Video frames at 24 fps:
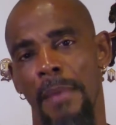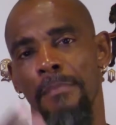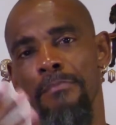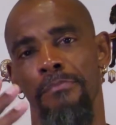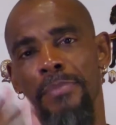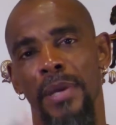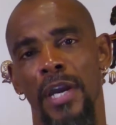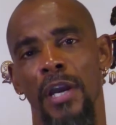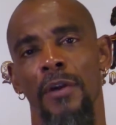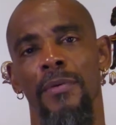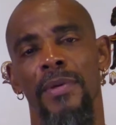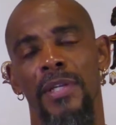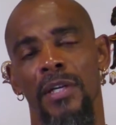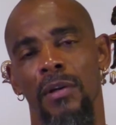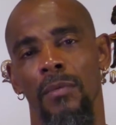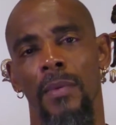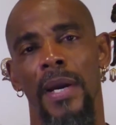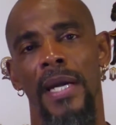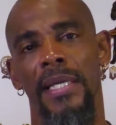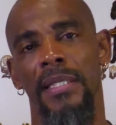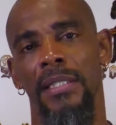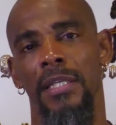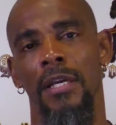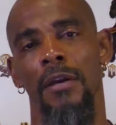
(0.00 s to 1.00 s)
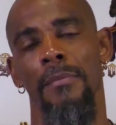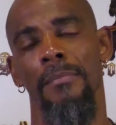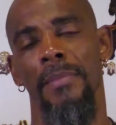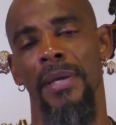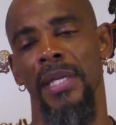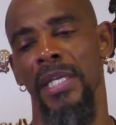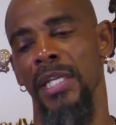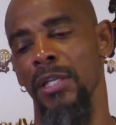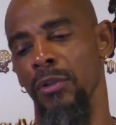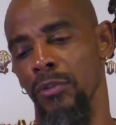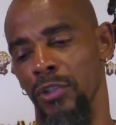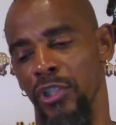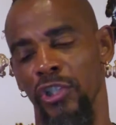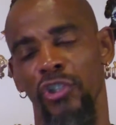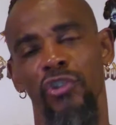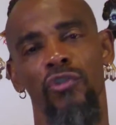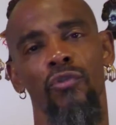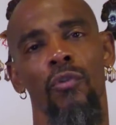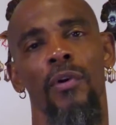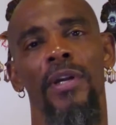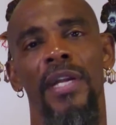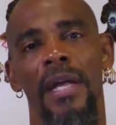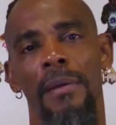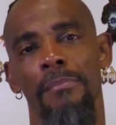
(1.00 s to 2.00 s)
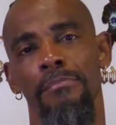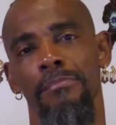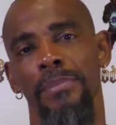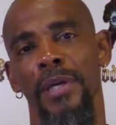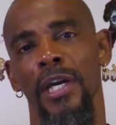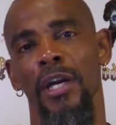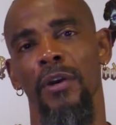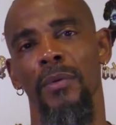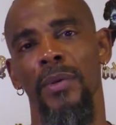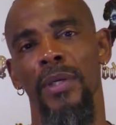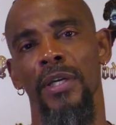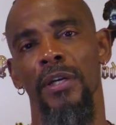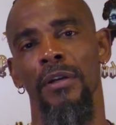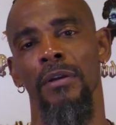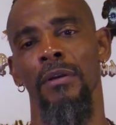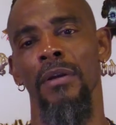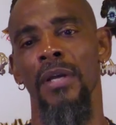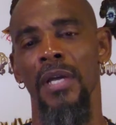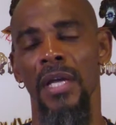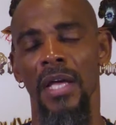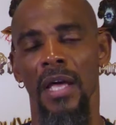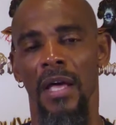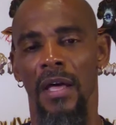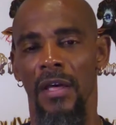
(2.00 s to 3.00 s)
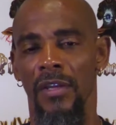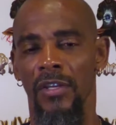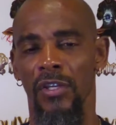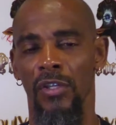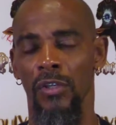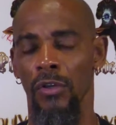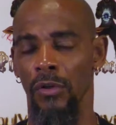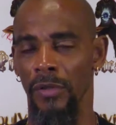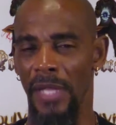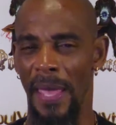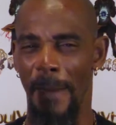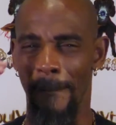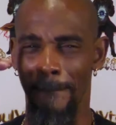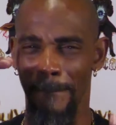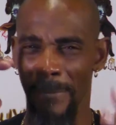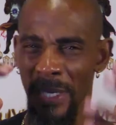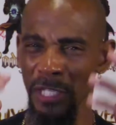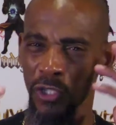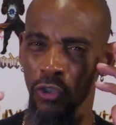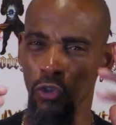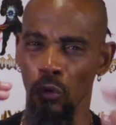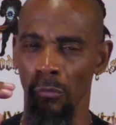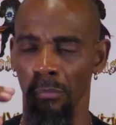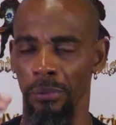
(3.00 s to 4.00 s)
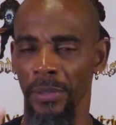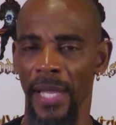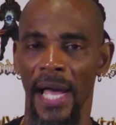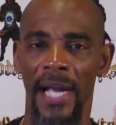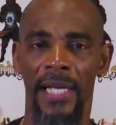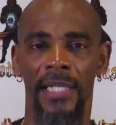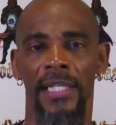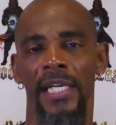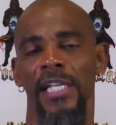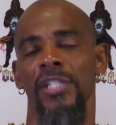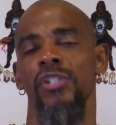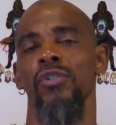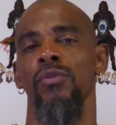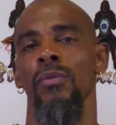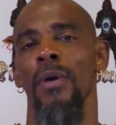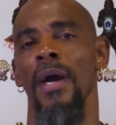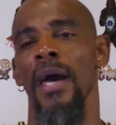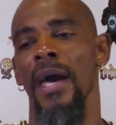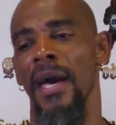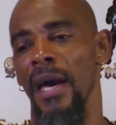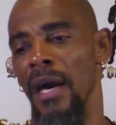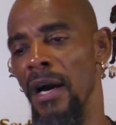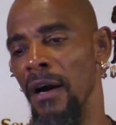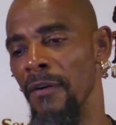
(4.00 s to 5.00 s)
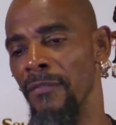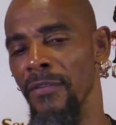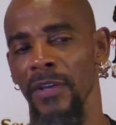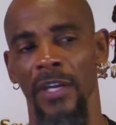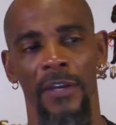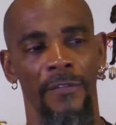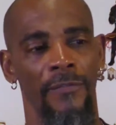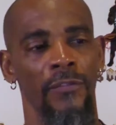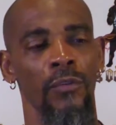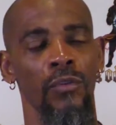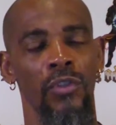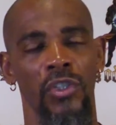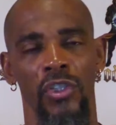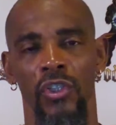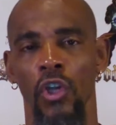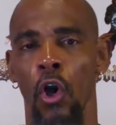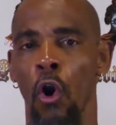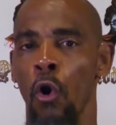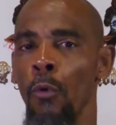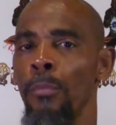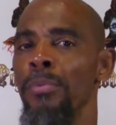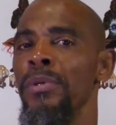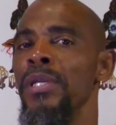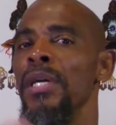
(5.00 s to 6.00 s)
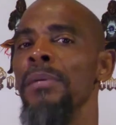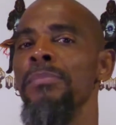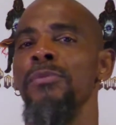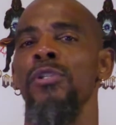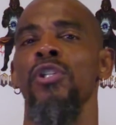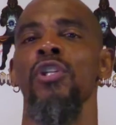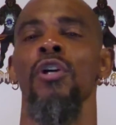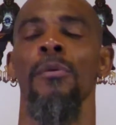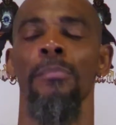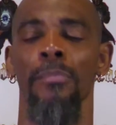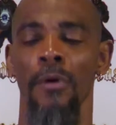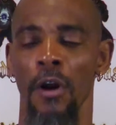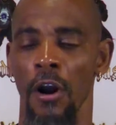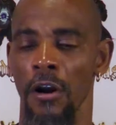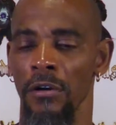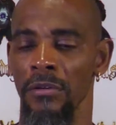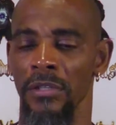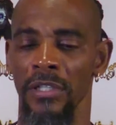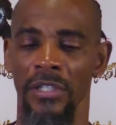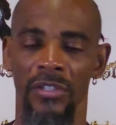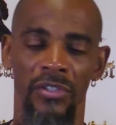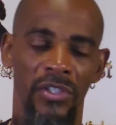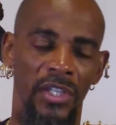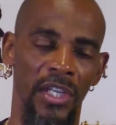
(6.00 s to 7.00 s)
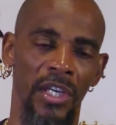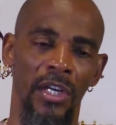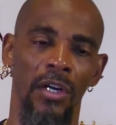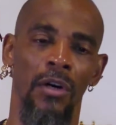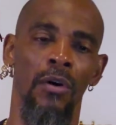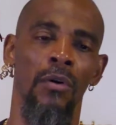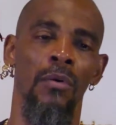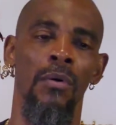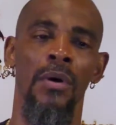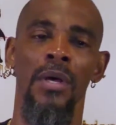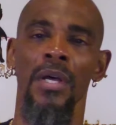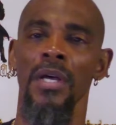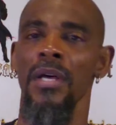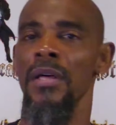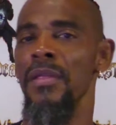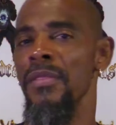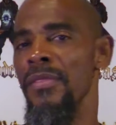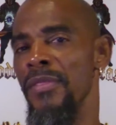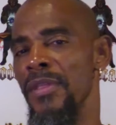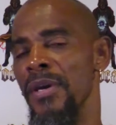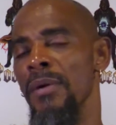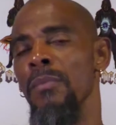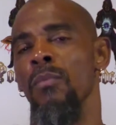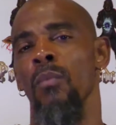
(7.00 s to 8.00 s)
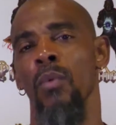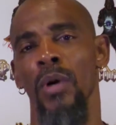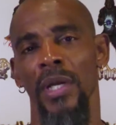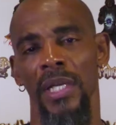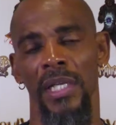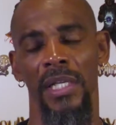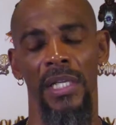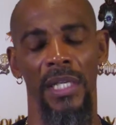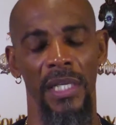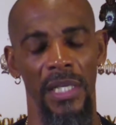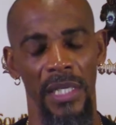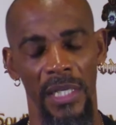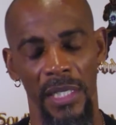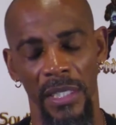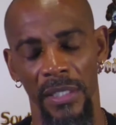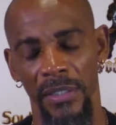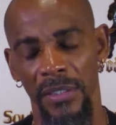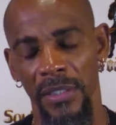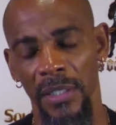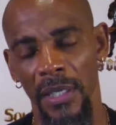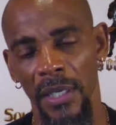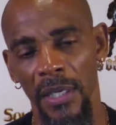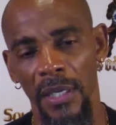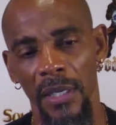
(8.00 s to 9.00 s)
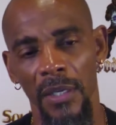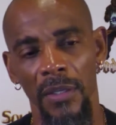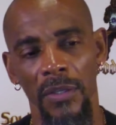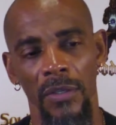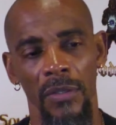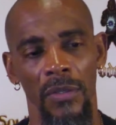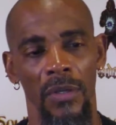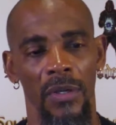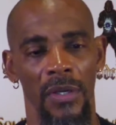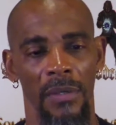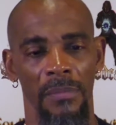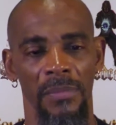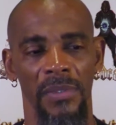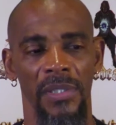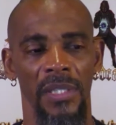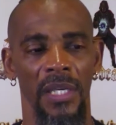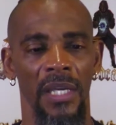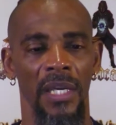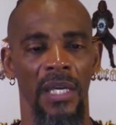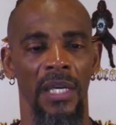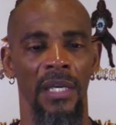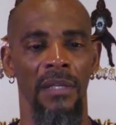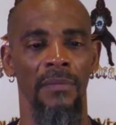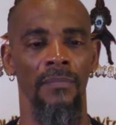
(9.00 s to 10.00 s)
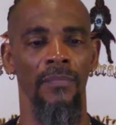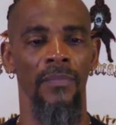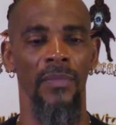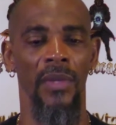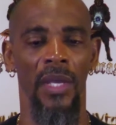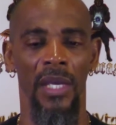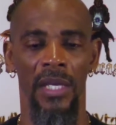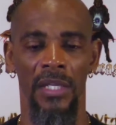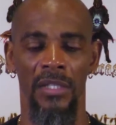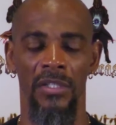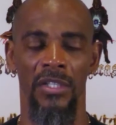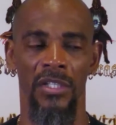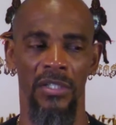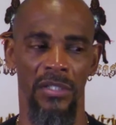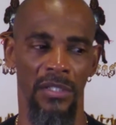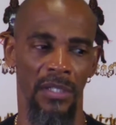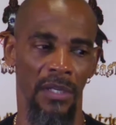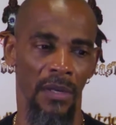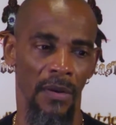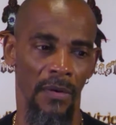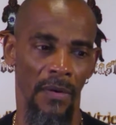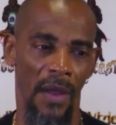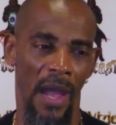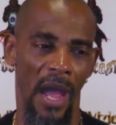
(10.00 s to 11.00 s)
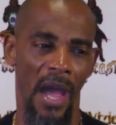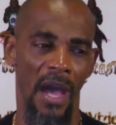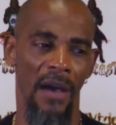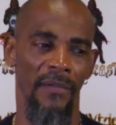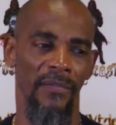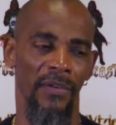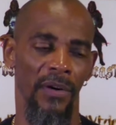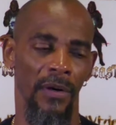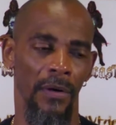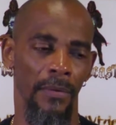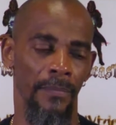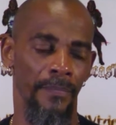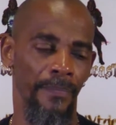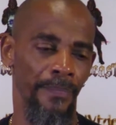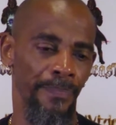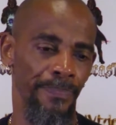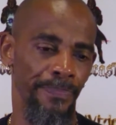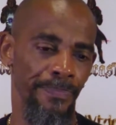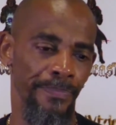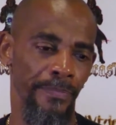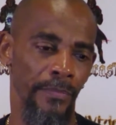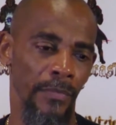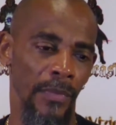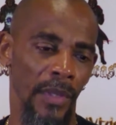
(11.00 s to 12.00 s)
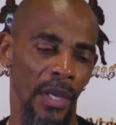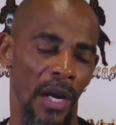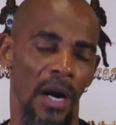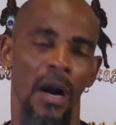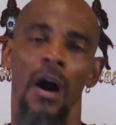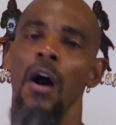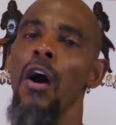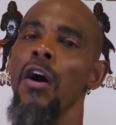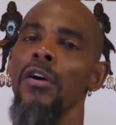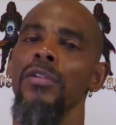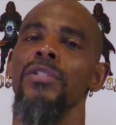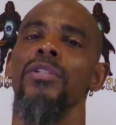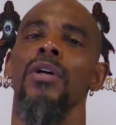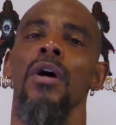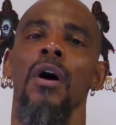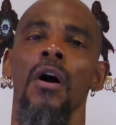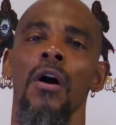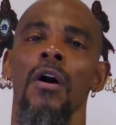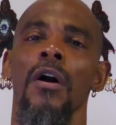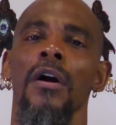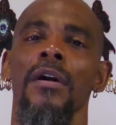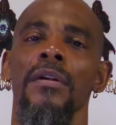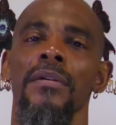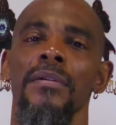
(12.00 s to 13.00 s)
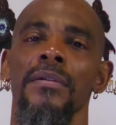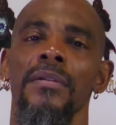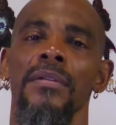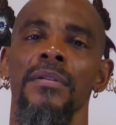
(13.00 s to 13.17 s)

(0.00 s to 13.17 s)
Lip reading: barrier right there, man. It'll destroy that barrier, that mental block that you have. If you just open up to your partner and tell them what it is, you know what I'm saying? And just have a heart to heart,